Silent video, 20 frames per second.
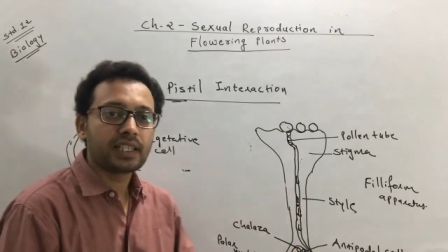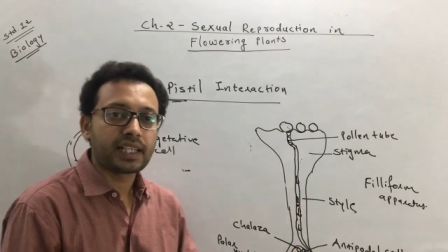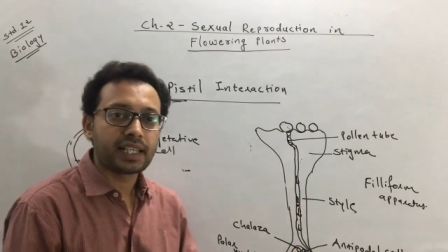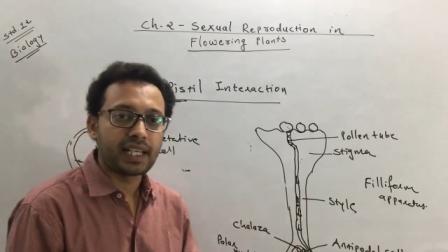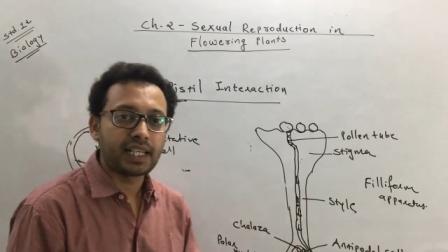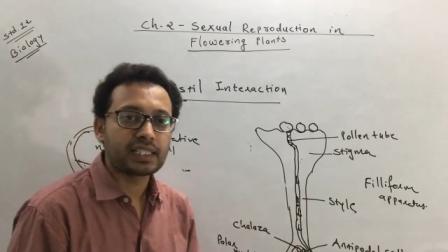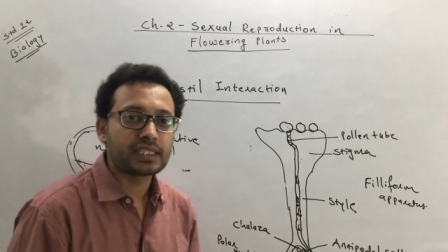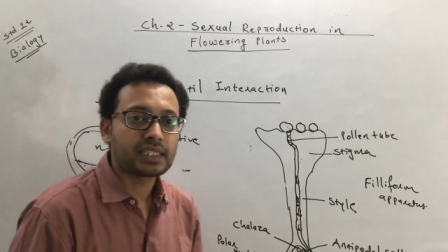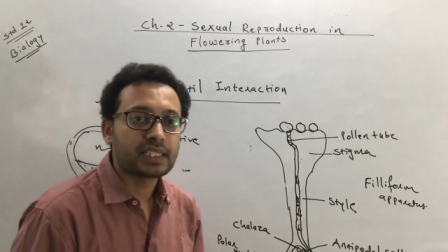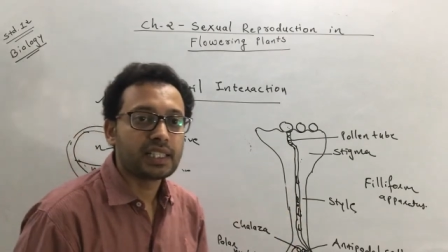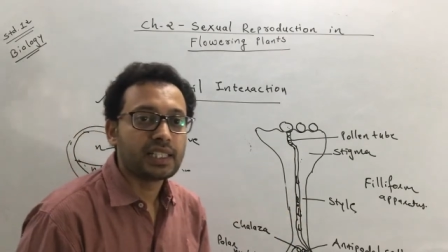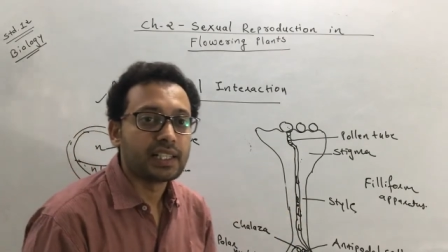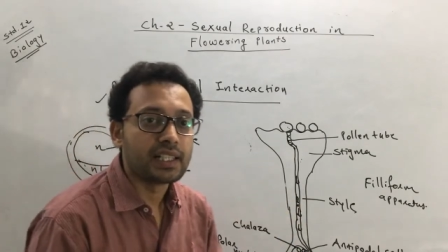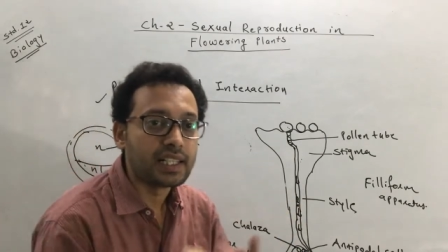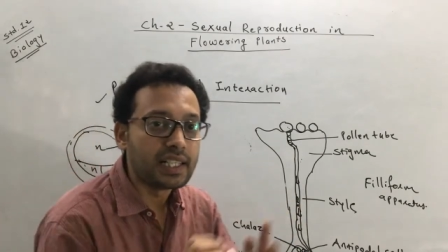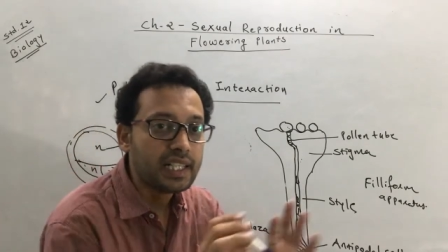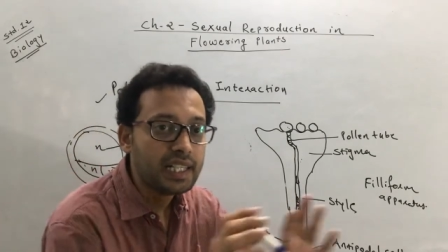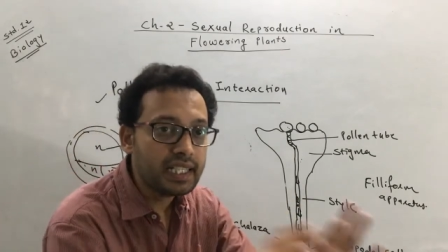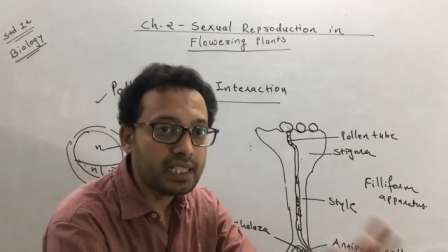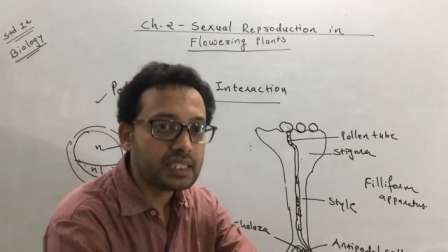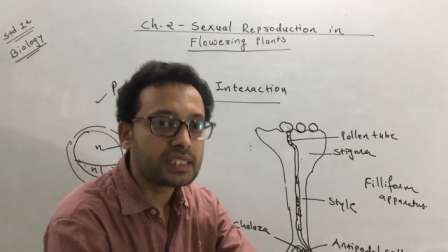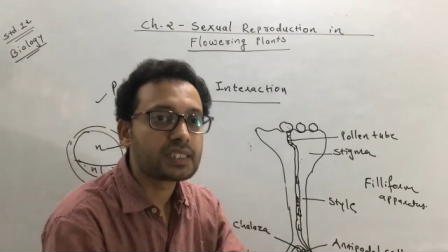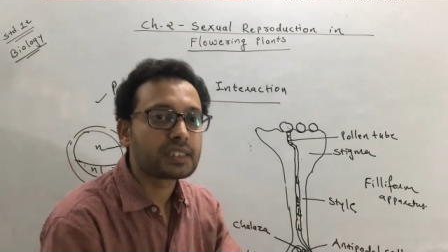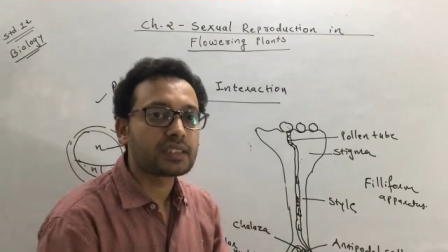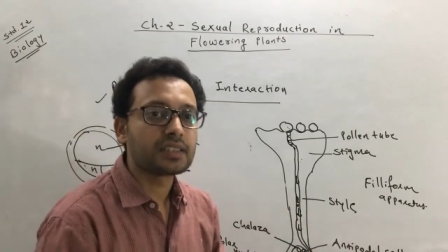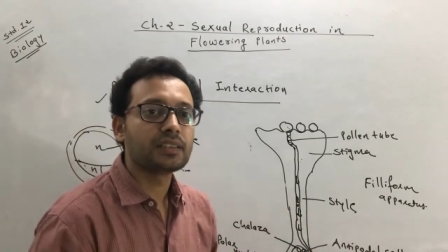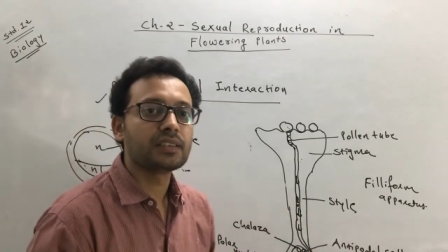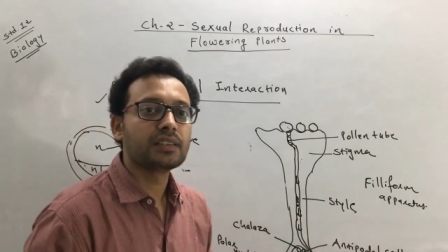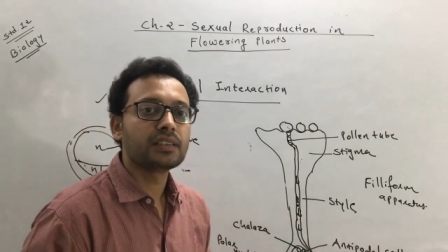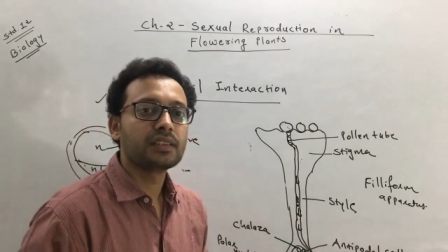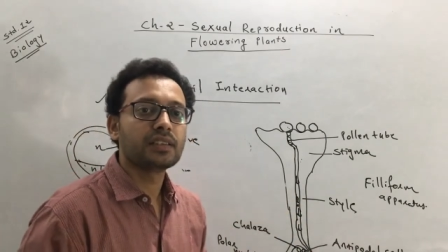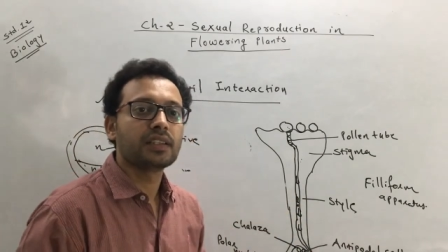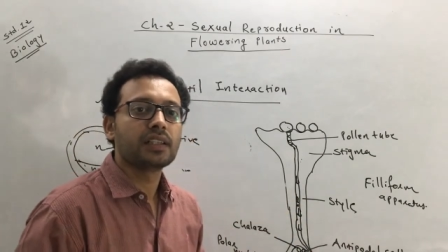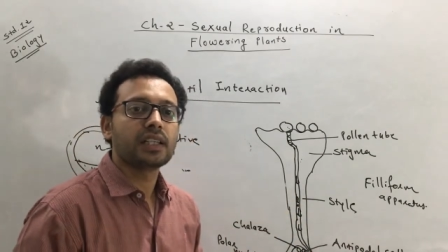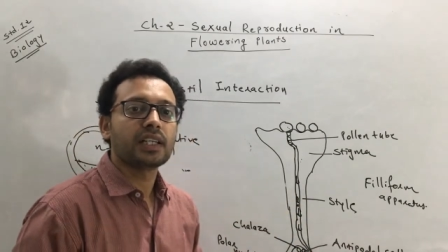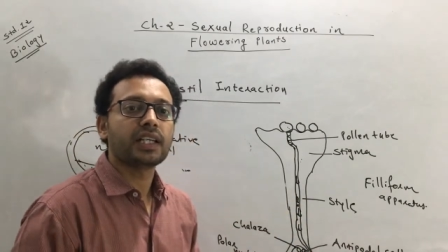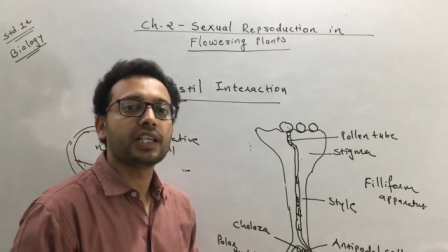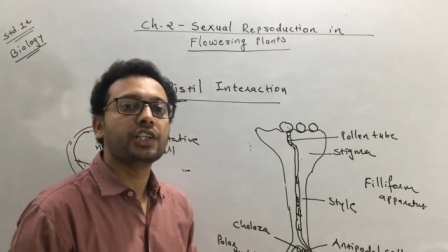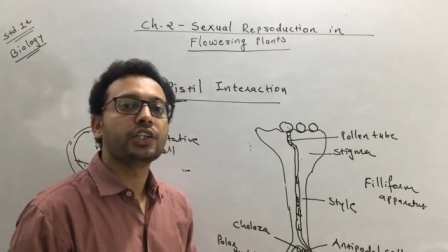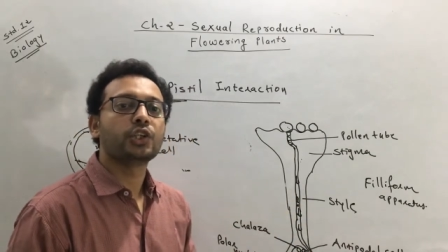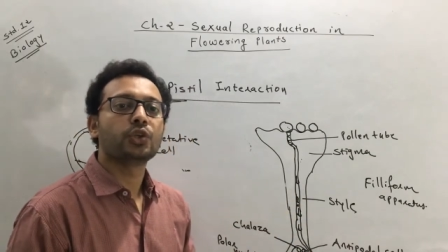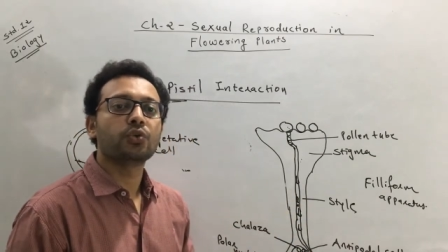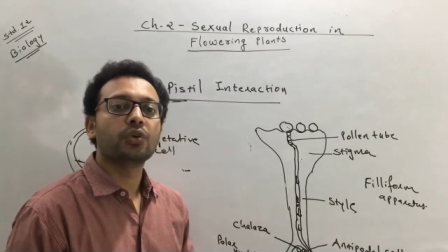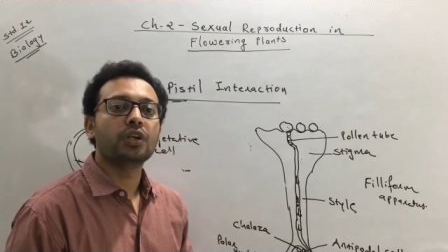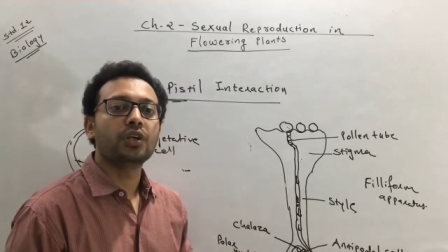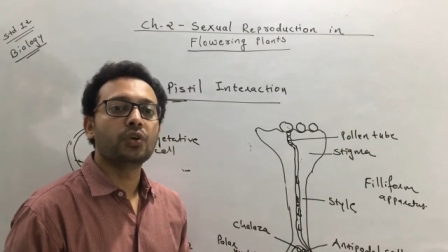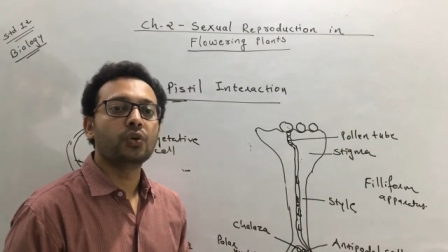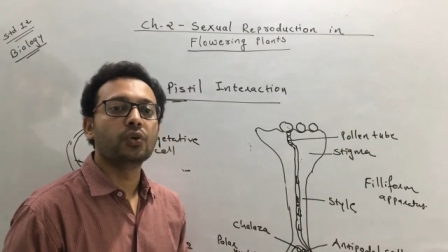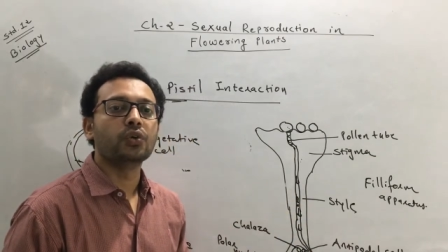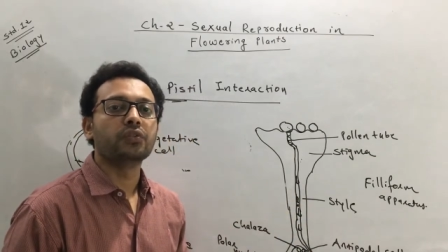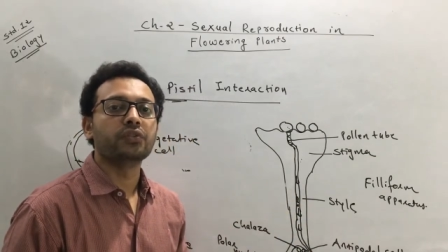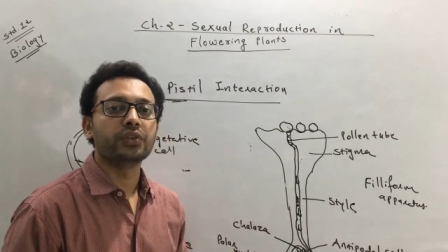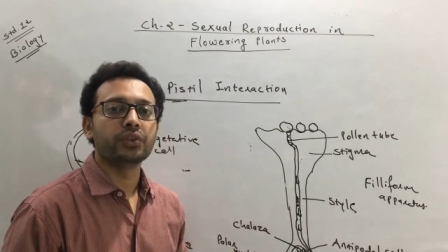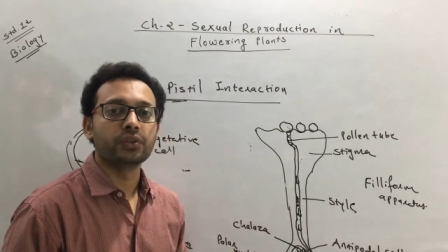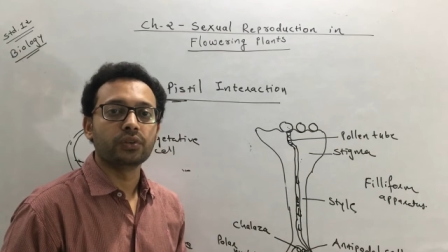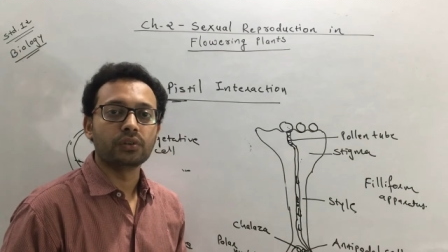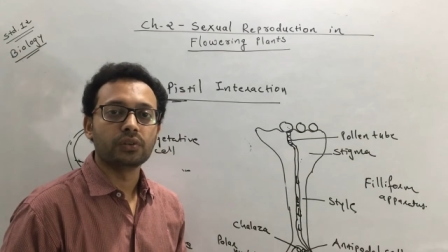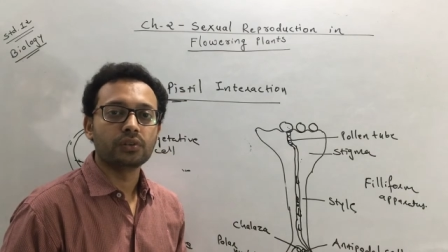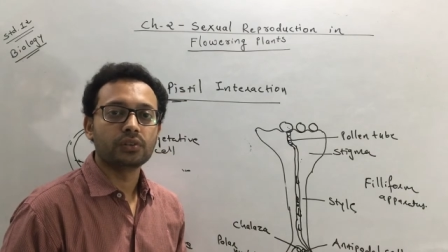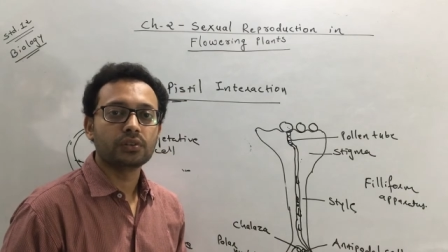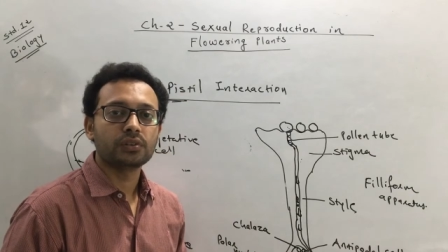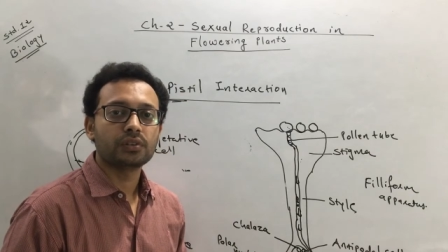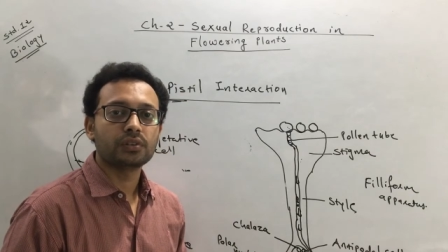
gets released into a ovule.